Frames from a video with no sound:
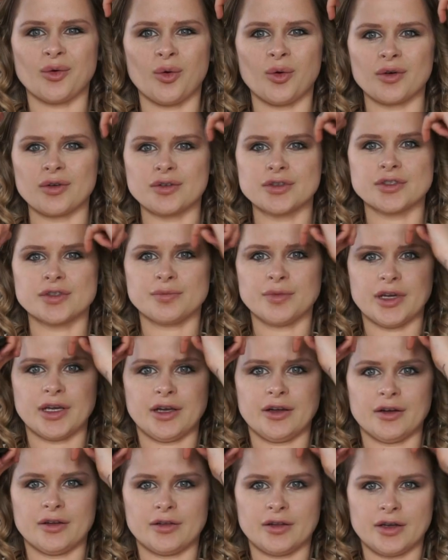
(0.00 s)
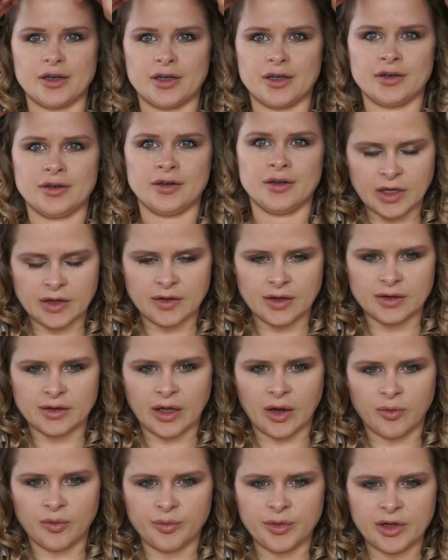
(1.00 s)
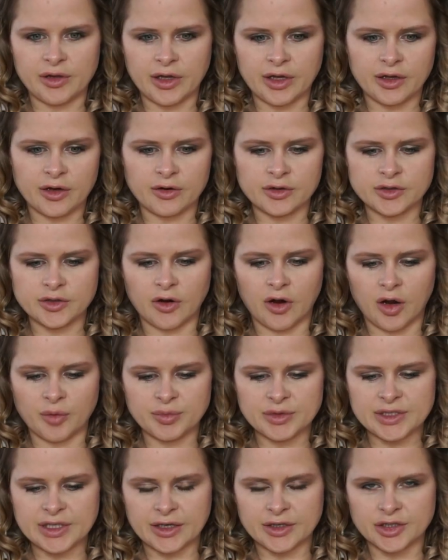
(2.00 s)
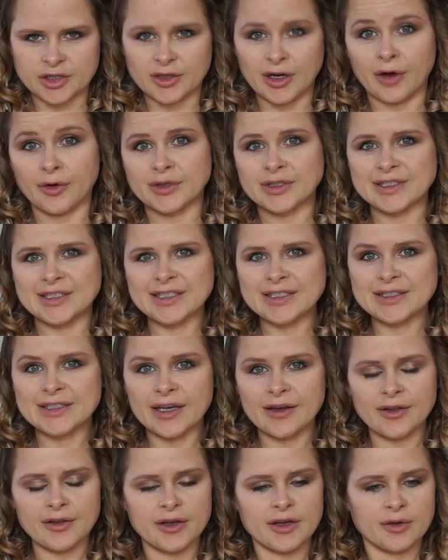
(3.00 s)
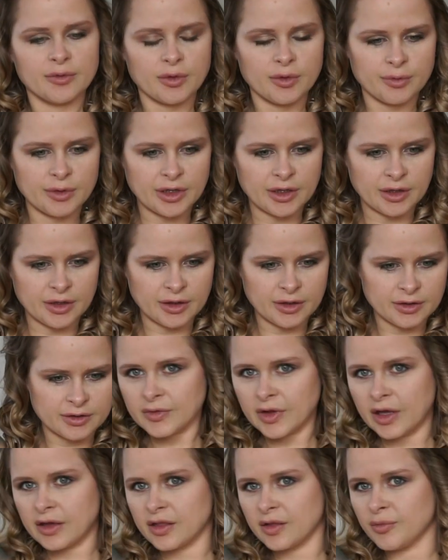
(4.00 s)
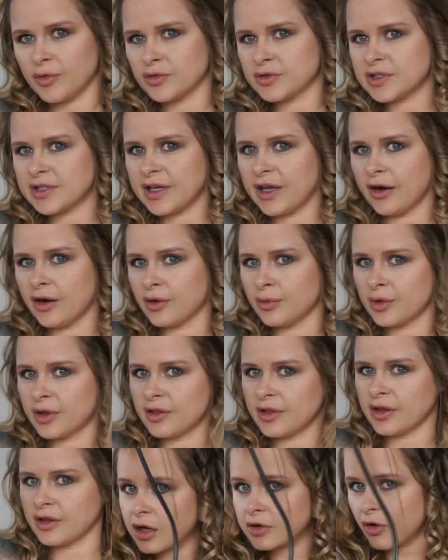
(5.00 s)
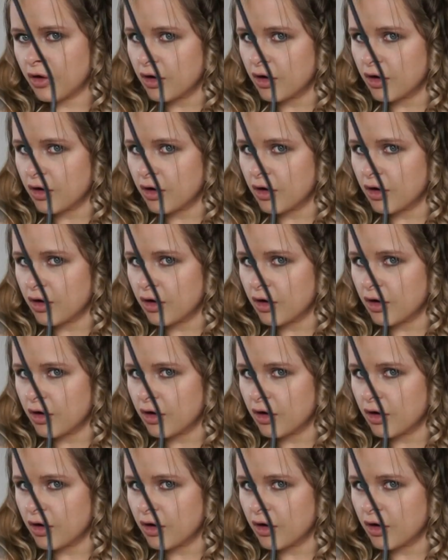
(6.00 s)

corners of my hairline, and then that will be like our top section, our detailing, where we take the most care with it.